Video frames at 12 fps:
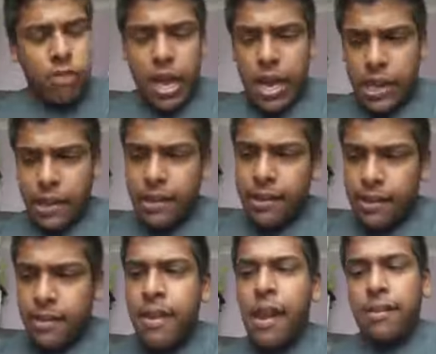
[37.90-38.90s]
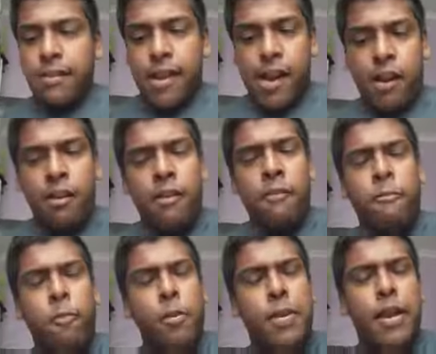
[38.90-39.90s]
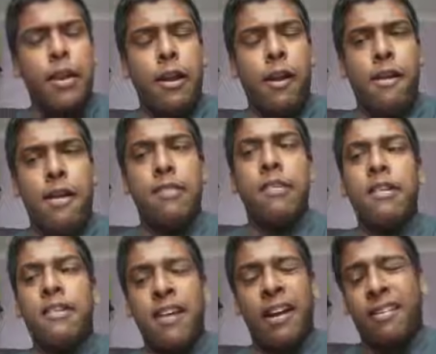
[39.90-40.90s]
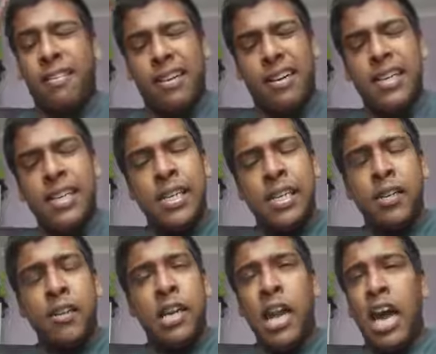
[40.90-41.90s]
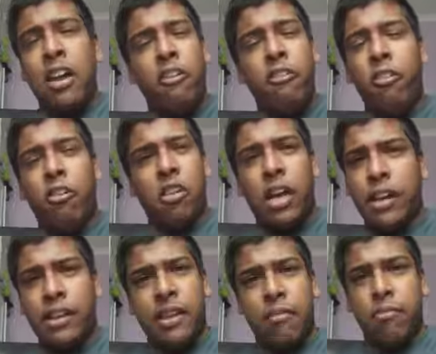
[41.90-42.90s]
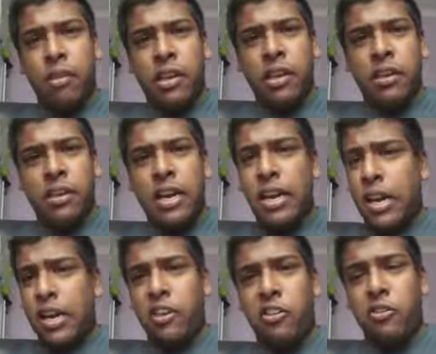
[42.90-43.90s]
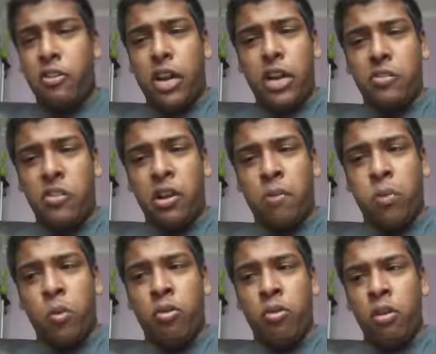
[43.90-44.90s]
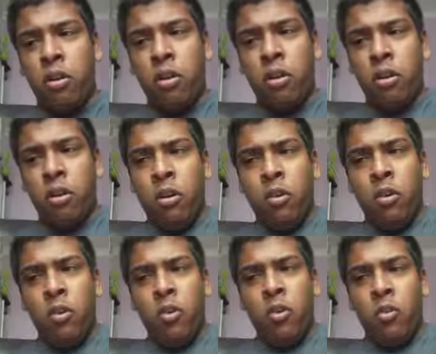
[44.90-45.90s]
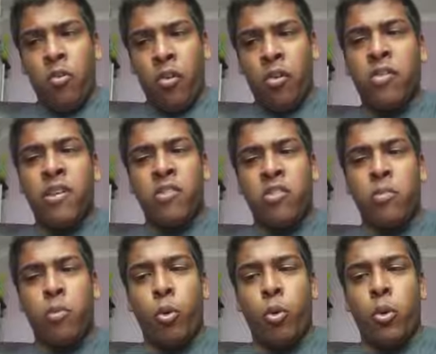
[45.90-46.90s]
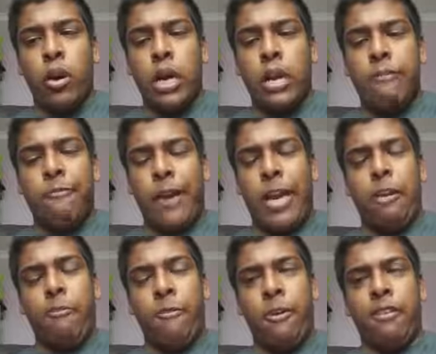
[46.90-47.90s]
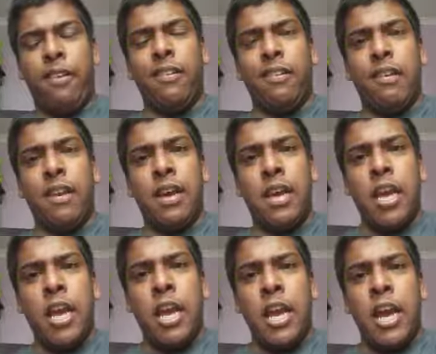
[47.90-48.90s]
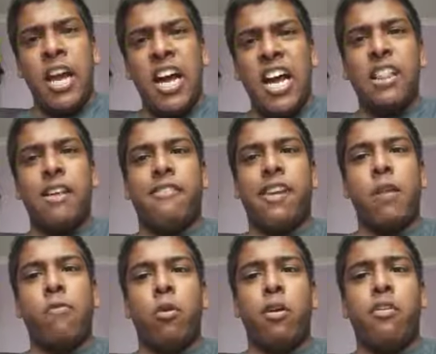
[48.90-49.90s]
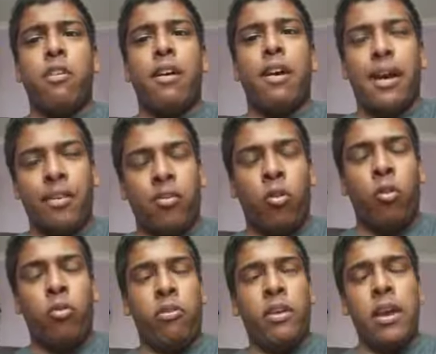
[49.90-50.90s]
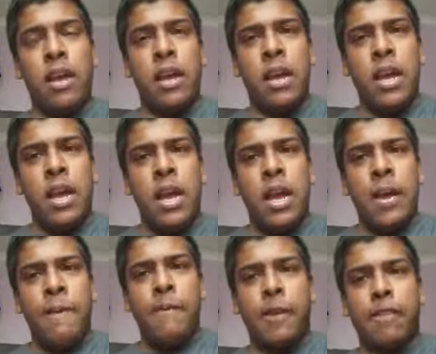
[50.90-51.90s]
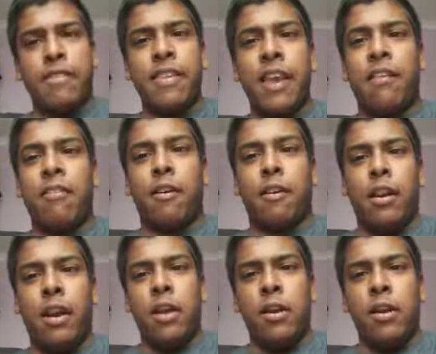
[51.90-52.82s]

and Chester, formerly known as Chester, I do not like Team 10 and I do not like Jake Paul for sensible and valid reasons. And the Jake Paulers are assholes because they can't